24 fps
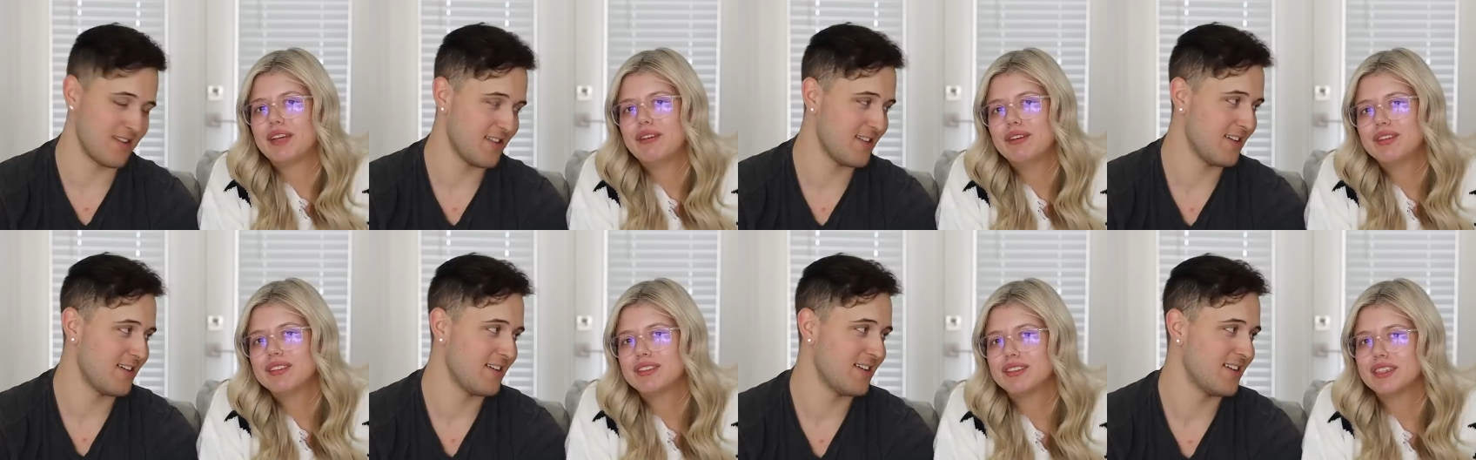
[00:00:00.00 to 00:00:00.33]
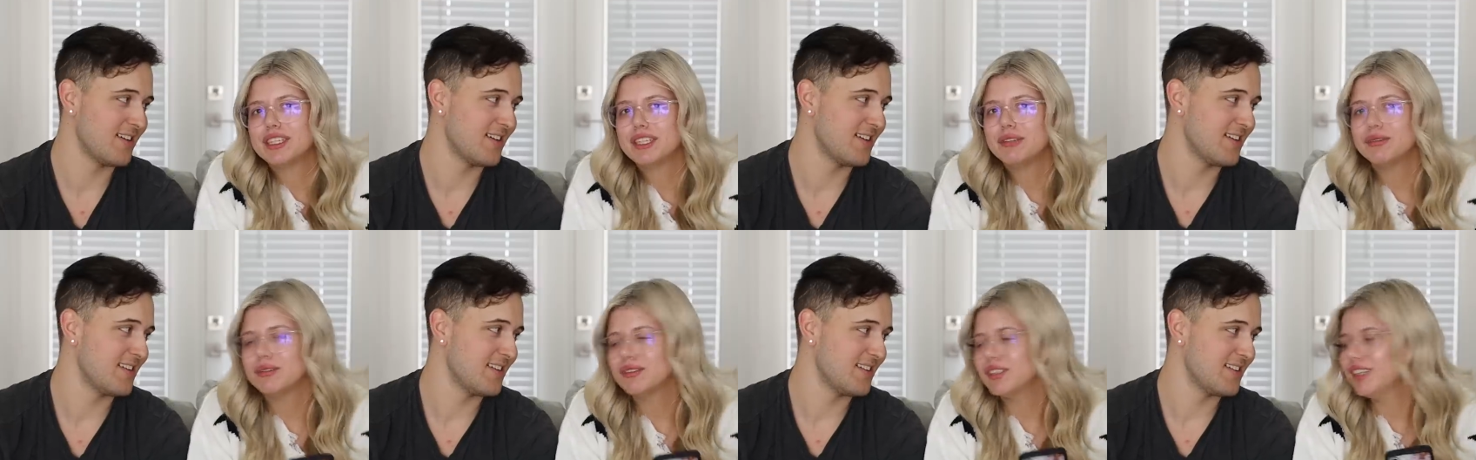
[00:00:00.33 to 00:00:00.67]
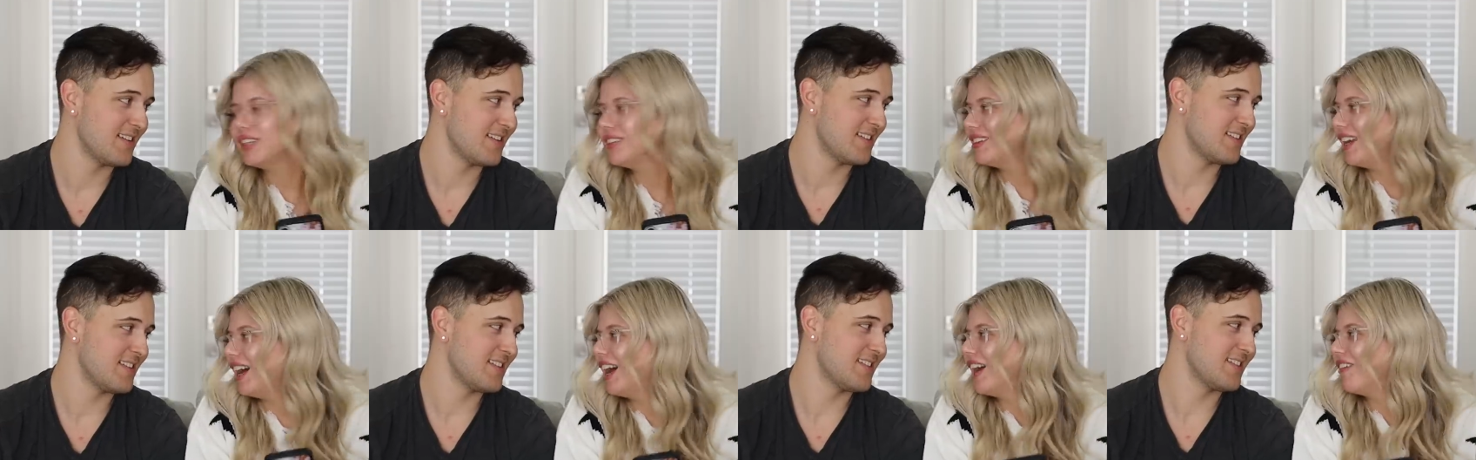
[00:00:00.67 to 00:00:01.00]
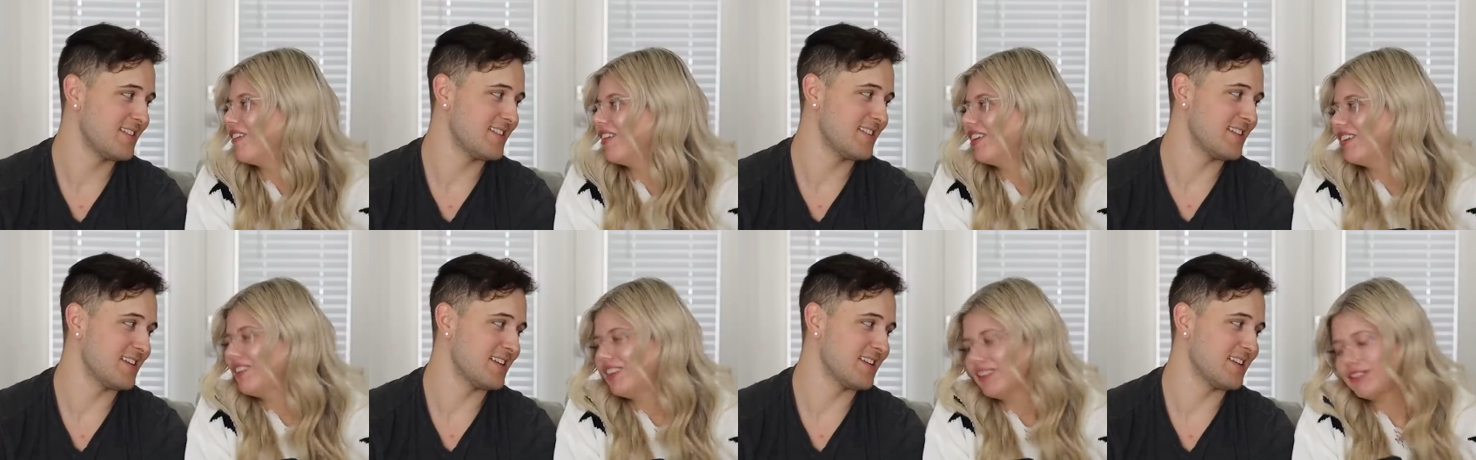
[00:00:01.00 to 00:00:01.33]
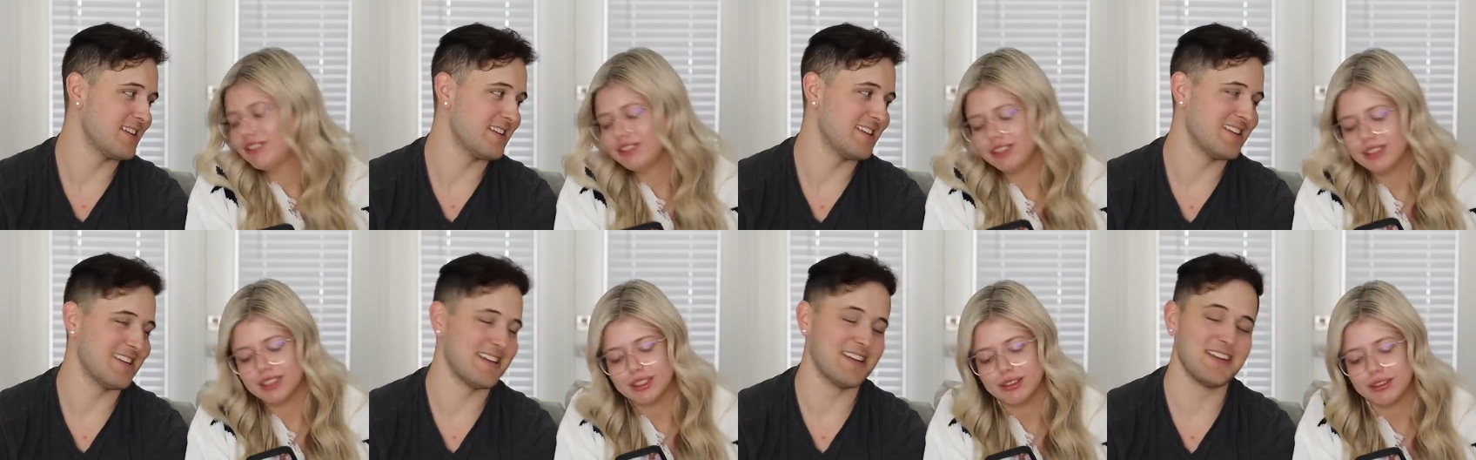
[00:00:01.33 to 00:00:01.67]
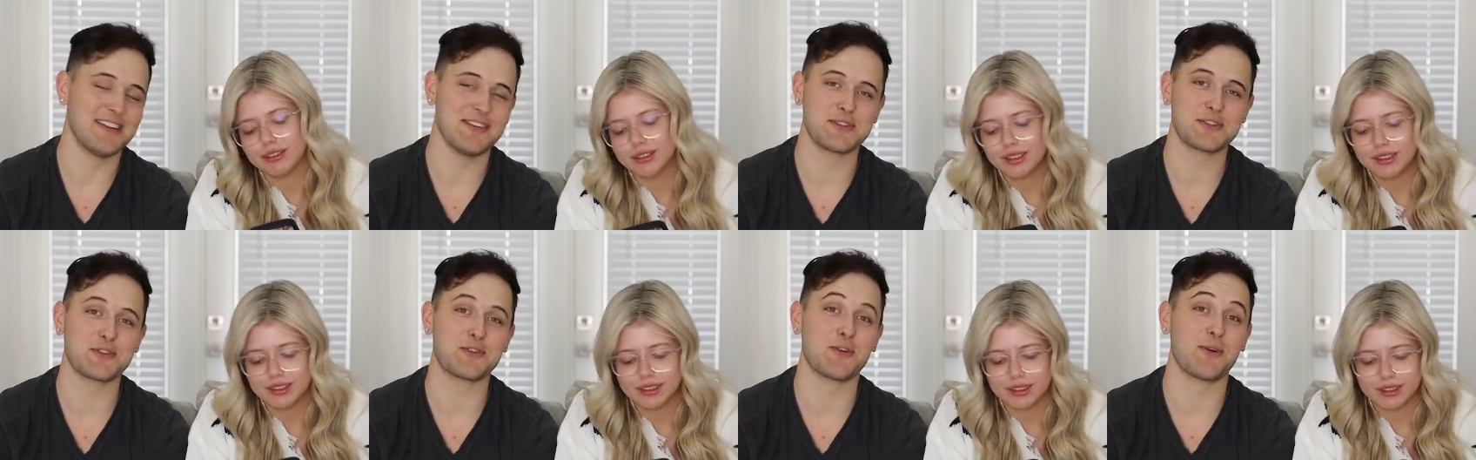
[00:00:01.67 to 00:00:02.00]
Speaker 1: It was it was a good time. I, I will say it was.
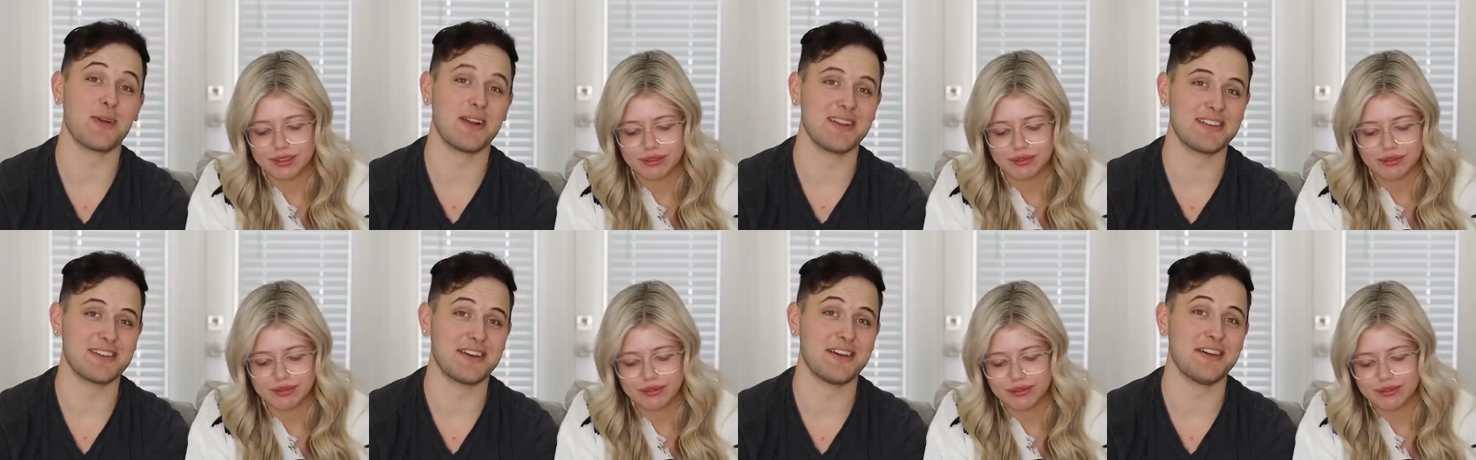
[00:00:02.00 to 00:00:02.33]
It was a time. great